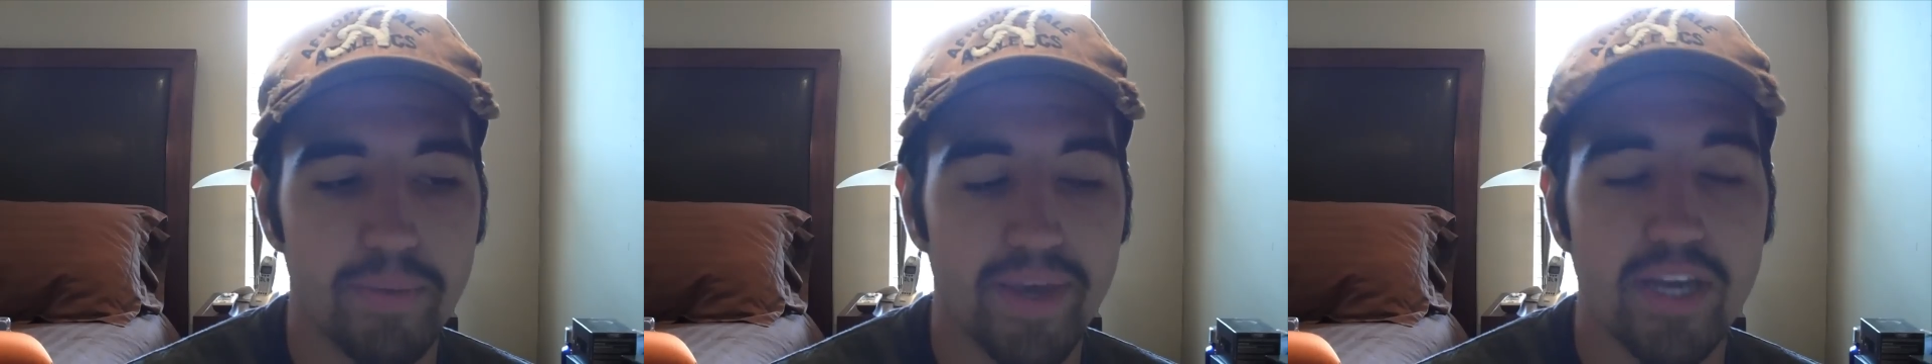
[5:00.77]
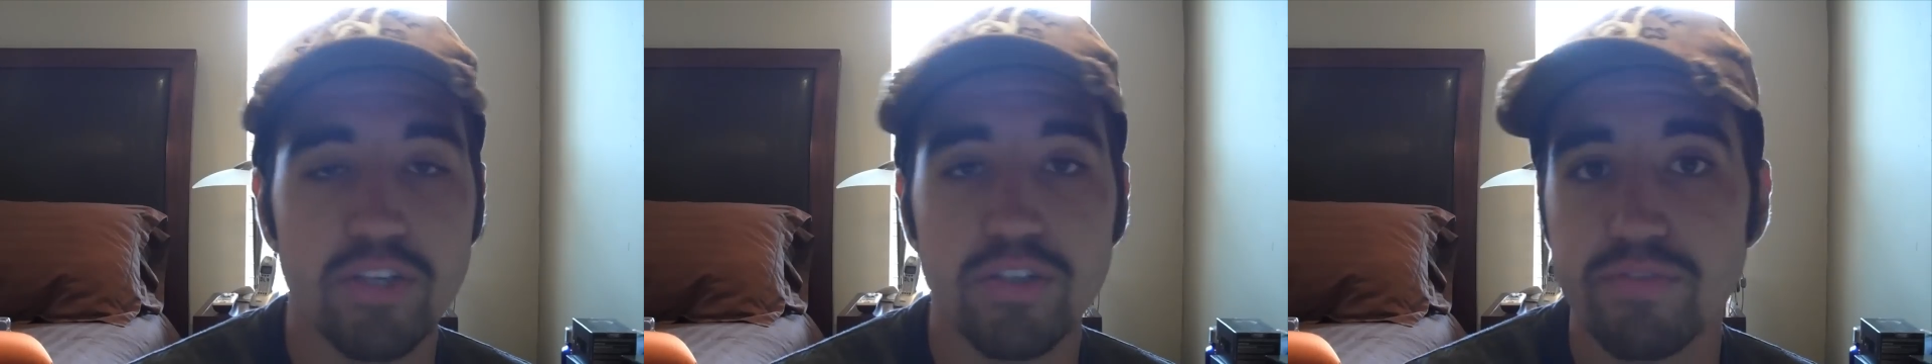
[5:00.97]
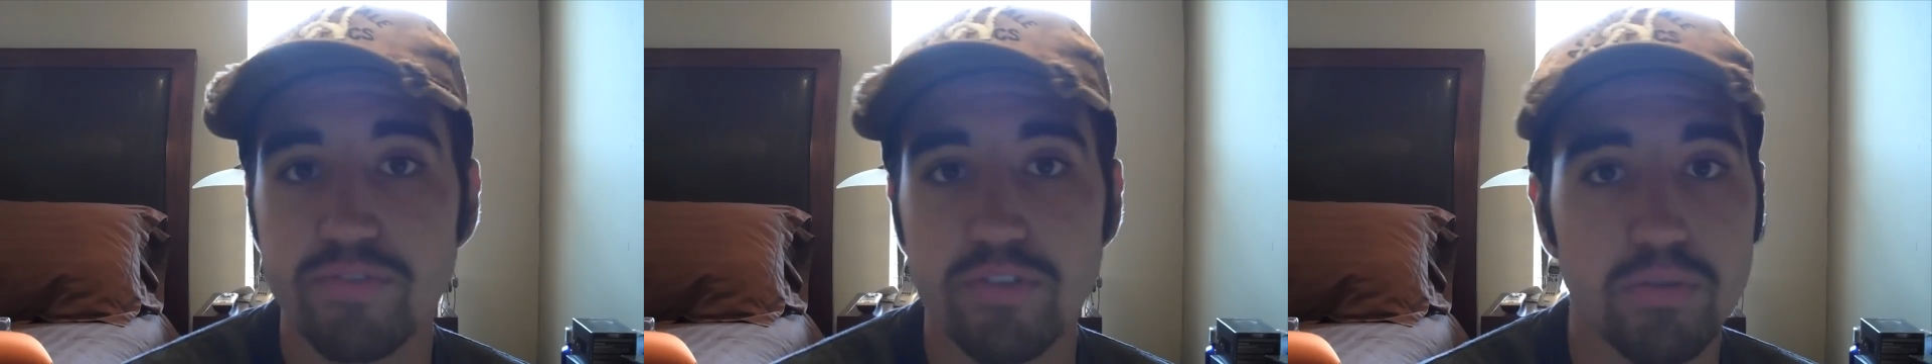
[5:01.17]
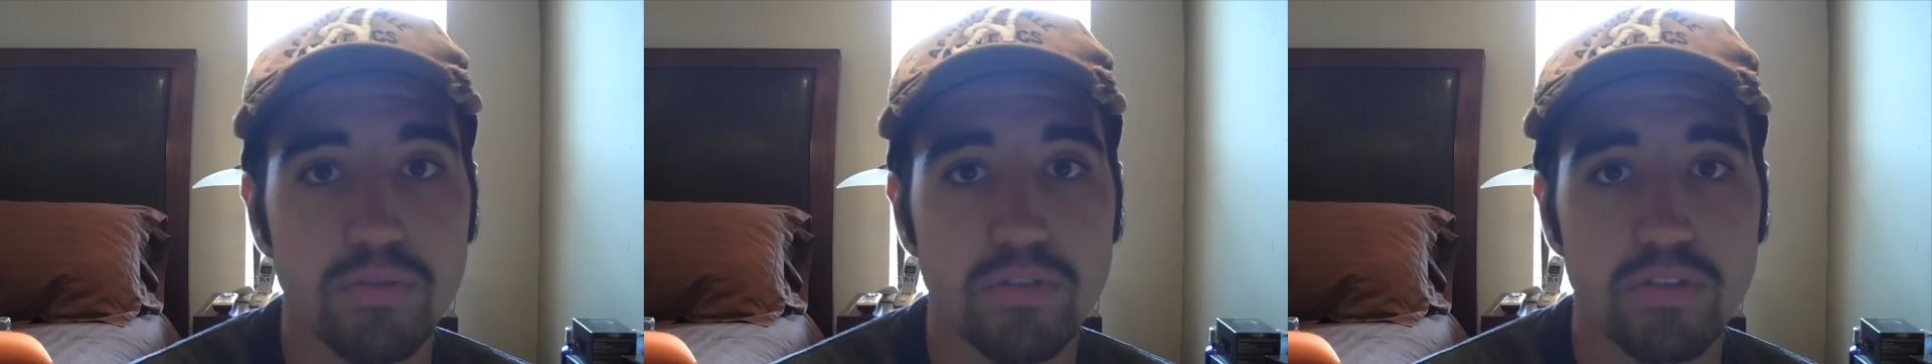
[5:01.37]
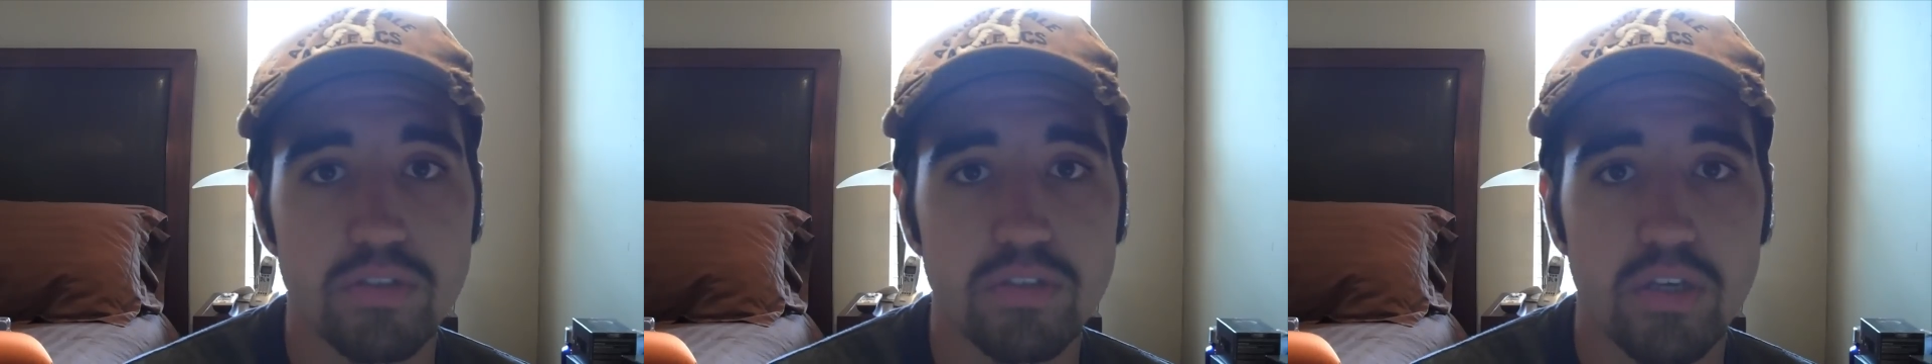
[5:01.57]
Android
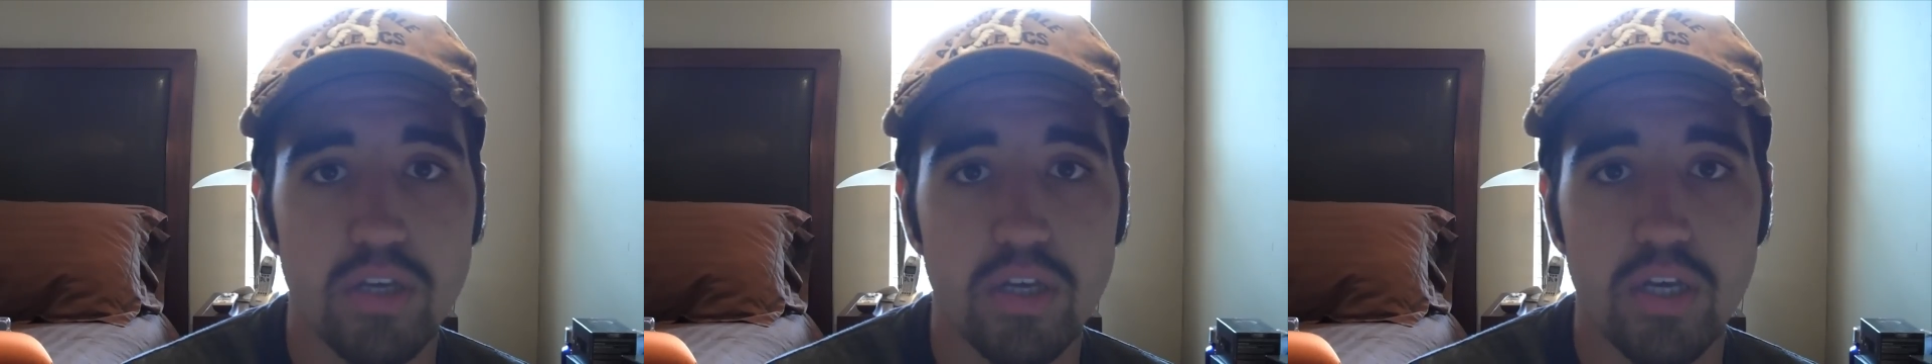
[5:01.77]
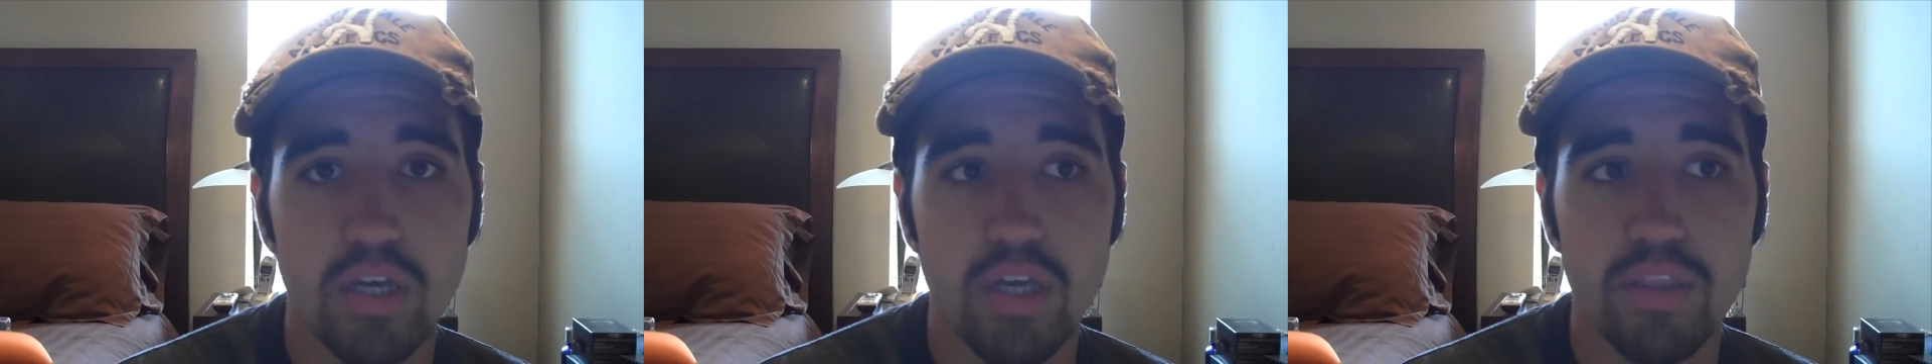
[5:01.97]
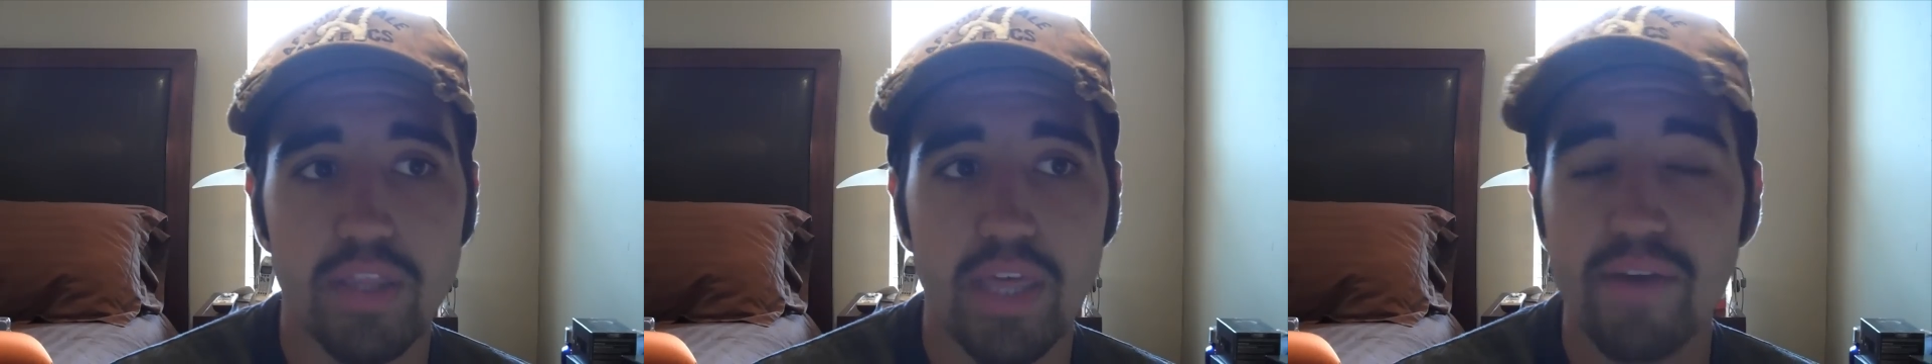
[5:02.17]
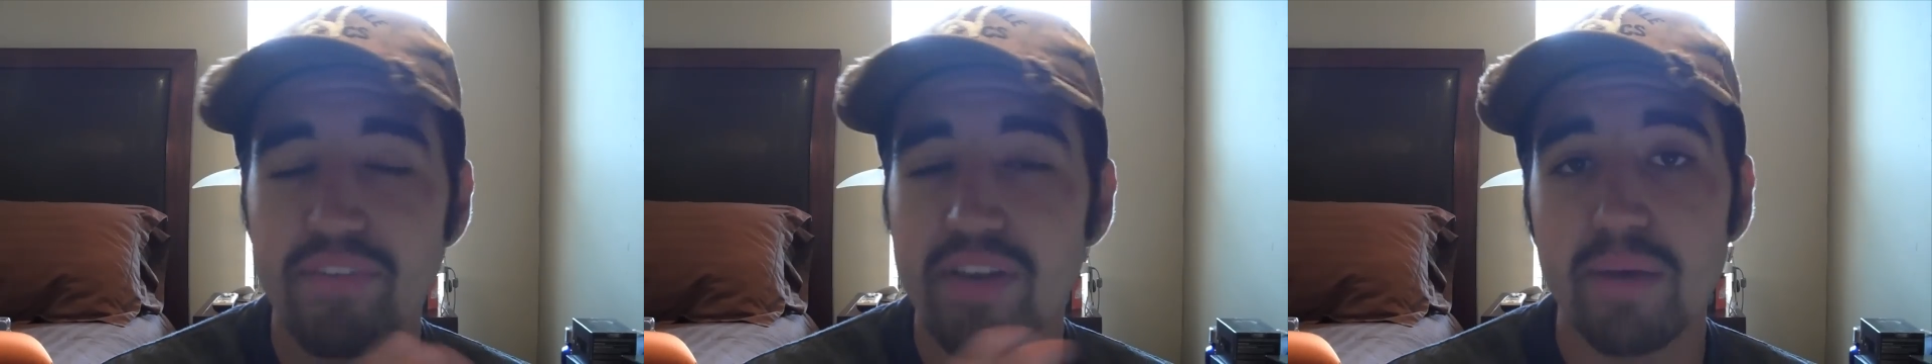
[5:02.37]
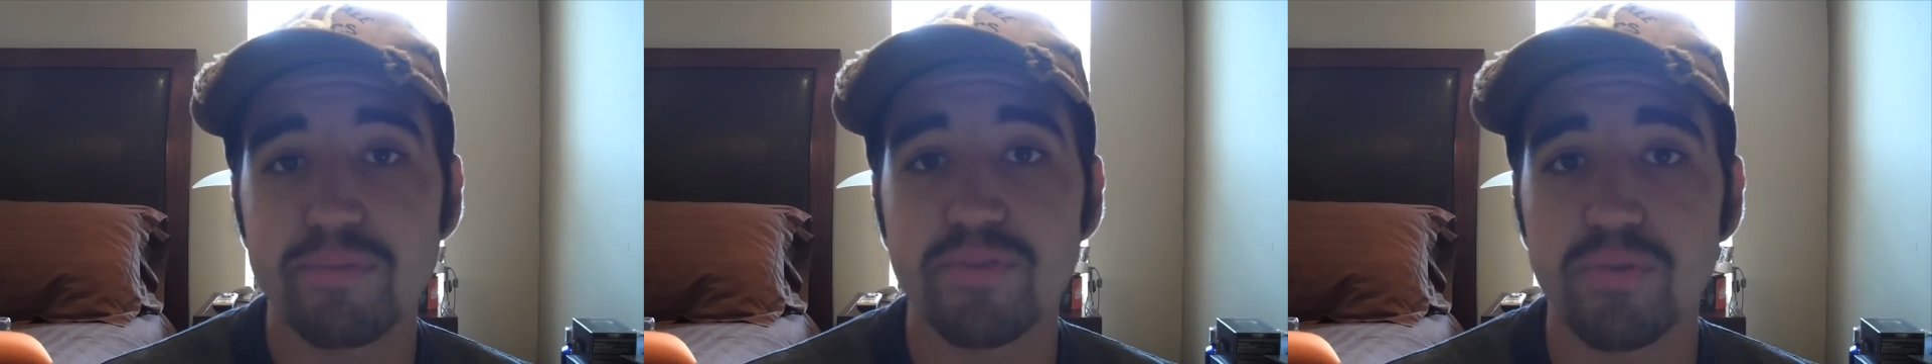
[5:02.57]
phones, they have an
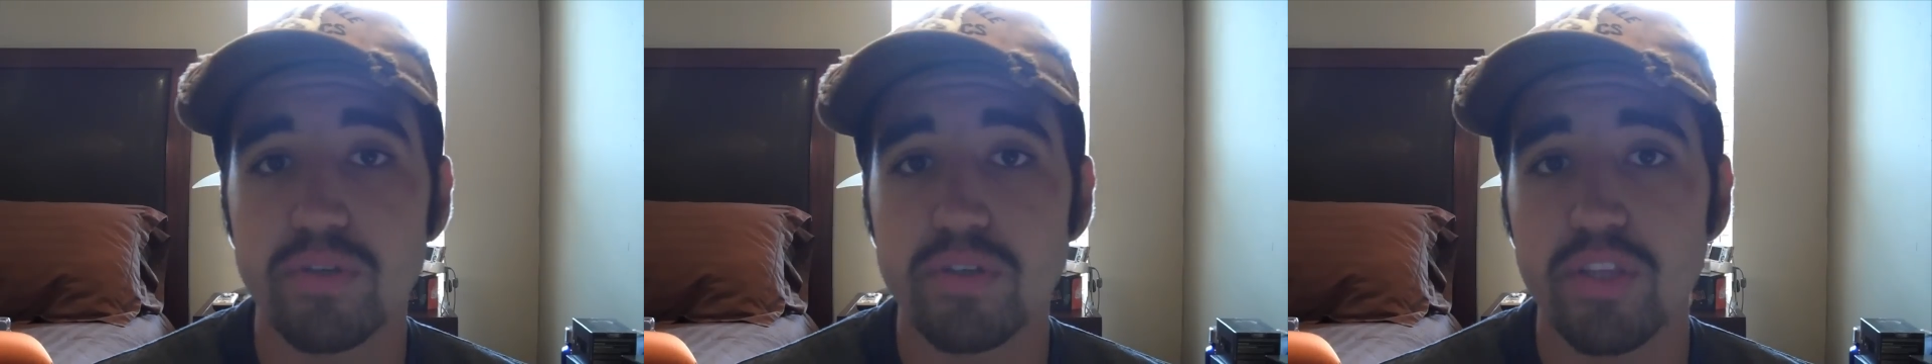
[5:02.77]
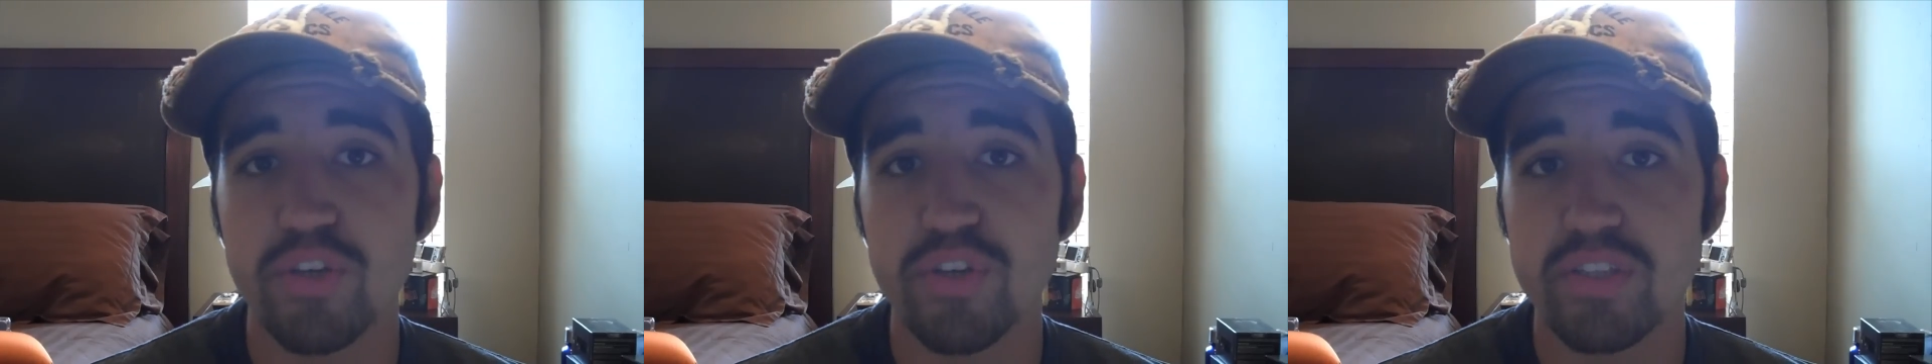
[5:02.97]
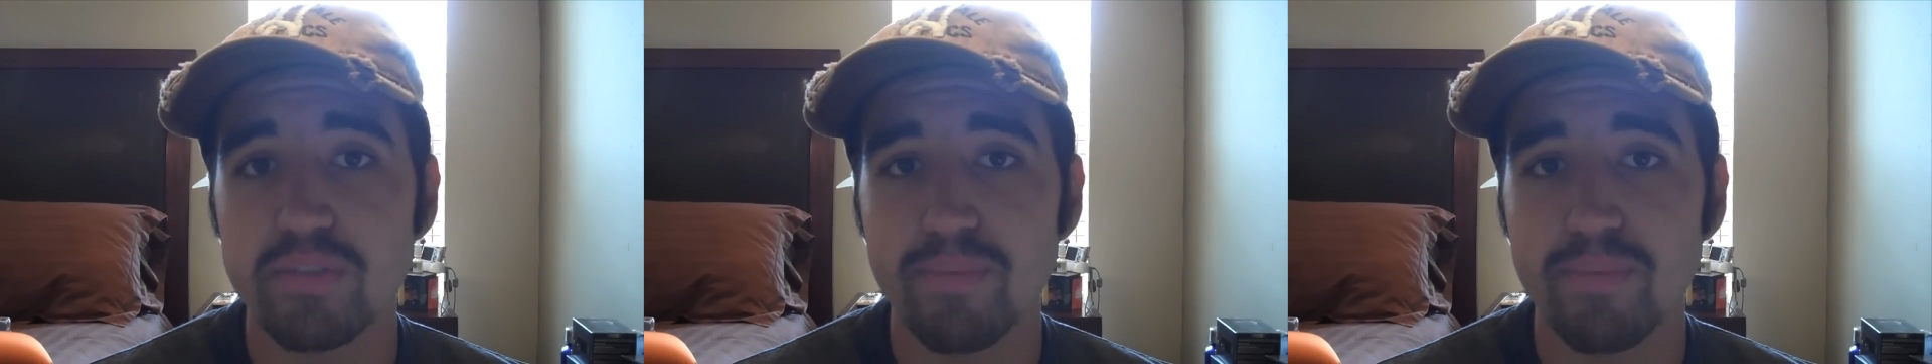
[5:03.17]
app store that you can